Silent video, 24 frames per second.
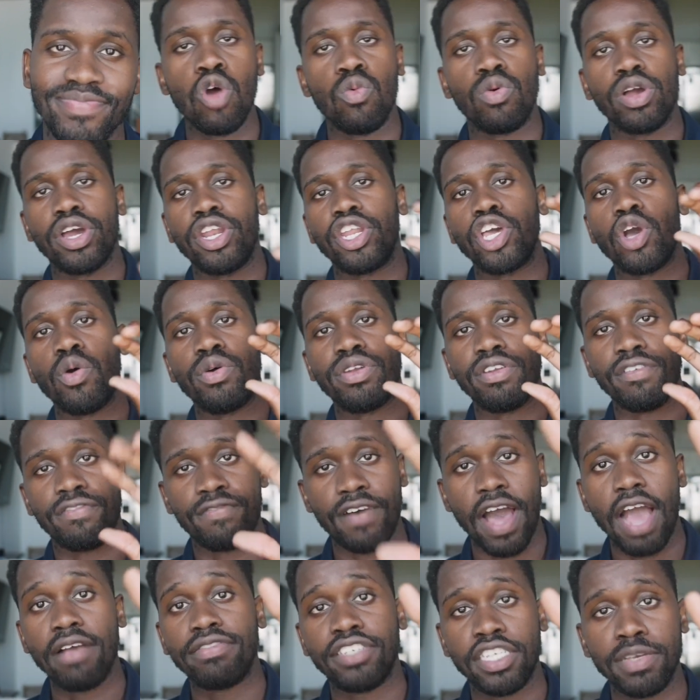We're gonna go into
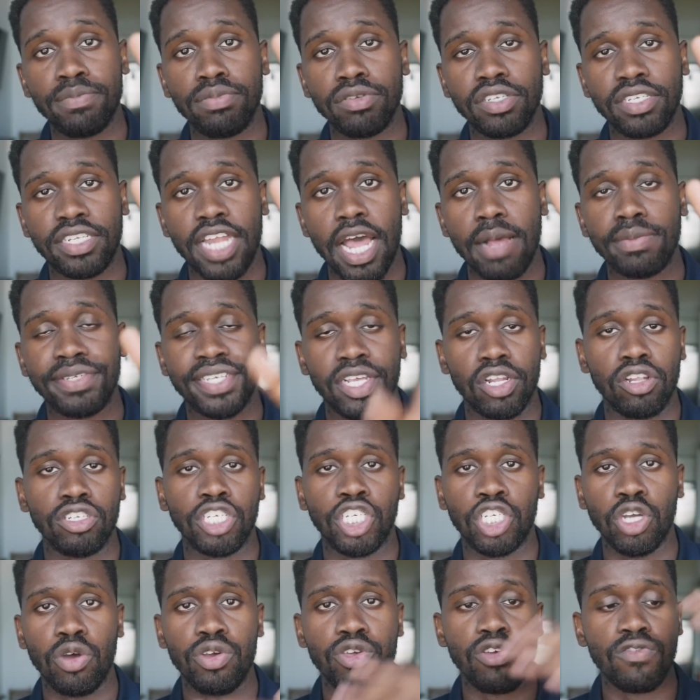five simple steps that'll
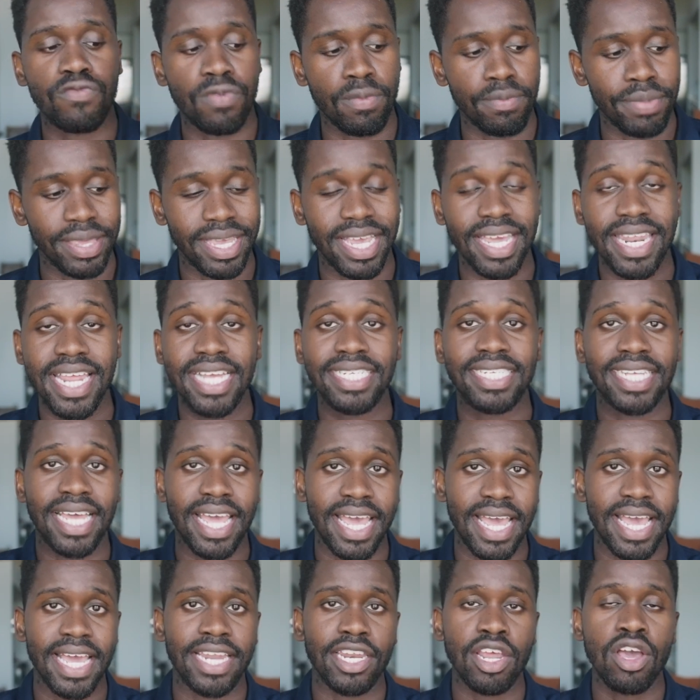show you from beginning to
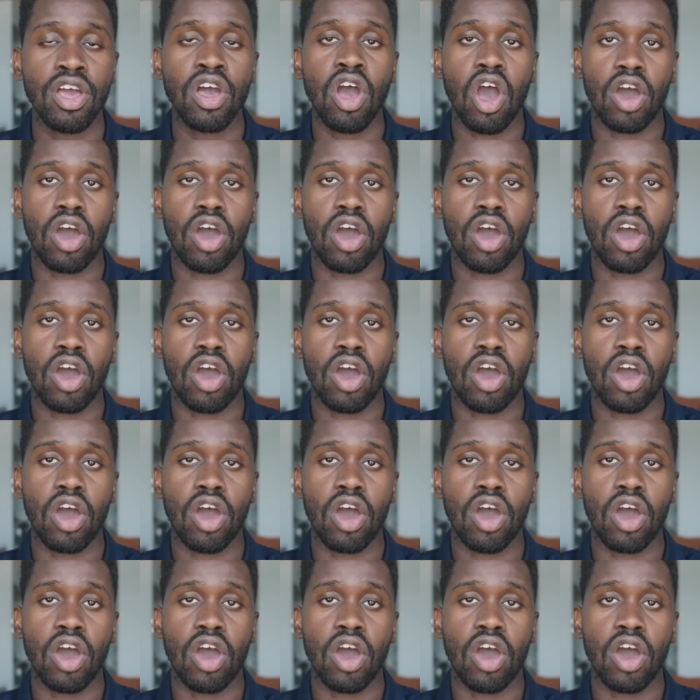end